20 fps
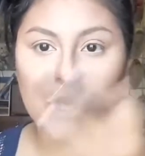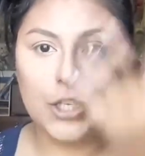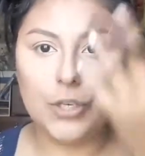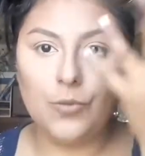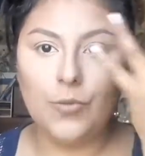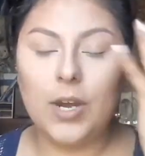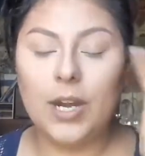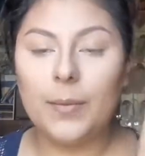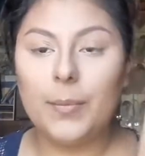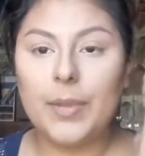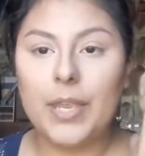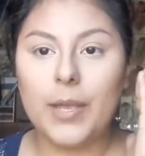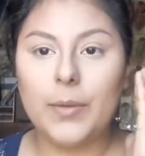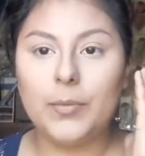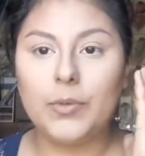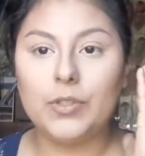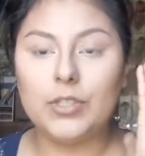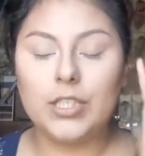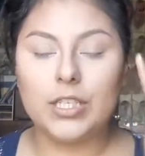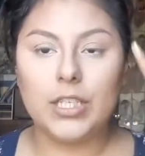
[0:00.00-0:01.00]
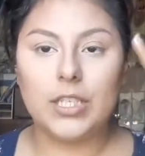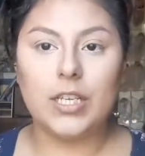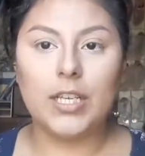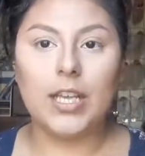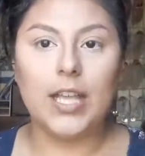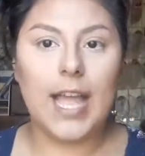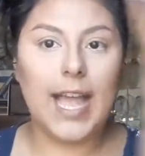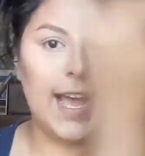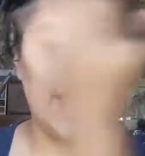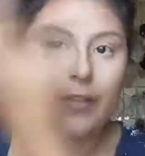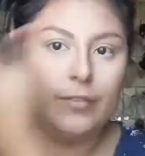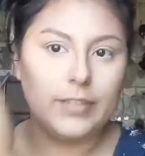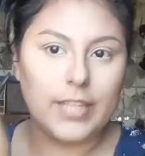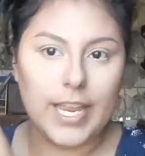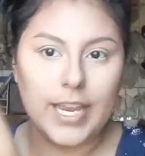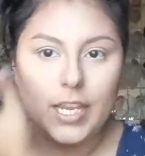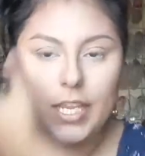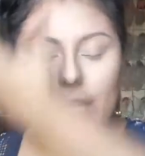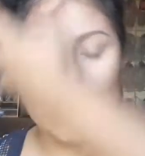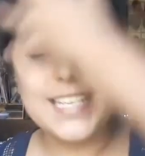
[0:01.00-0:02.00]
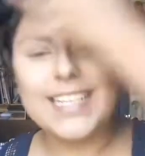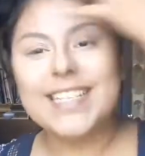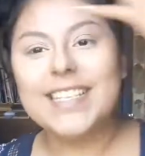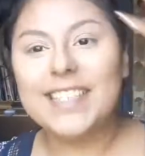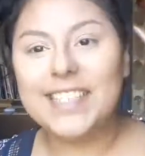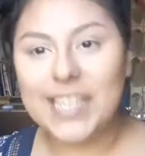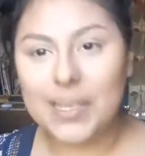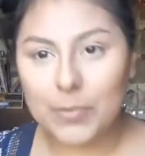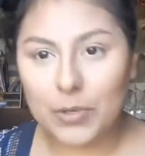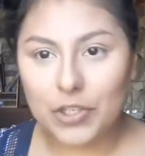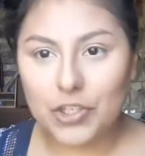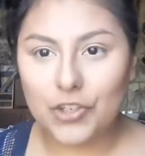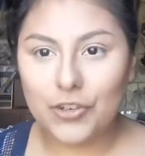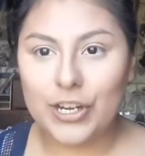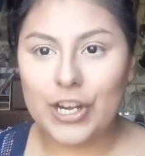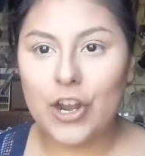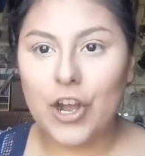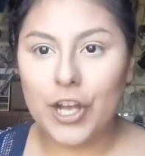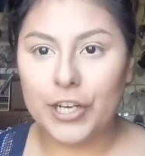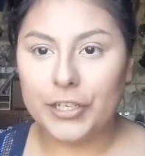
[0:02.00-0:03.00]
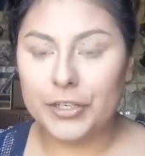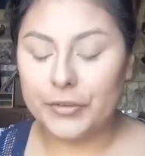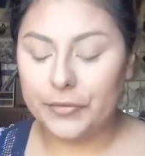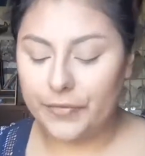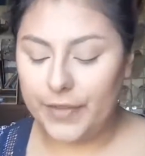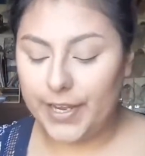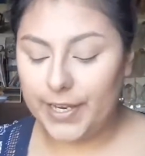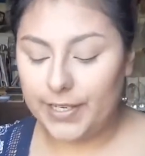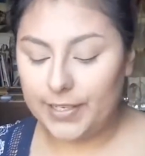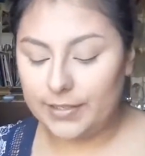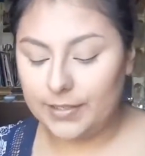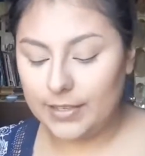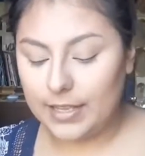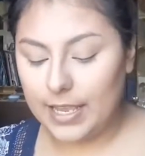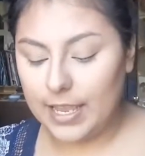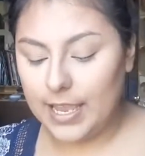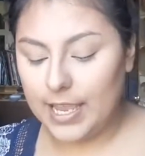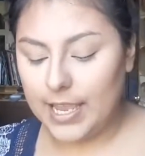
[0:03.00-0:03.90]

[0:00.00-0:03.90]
You want to be able to have like symmetry on your face.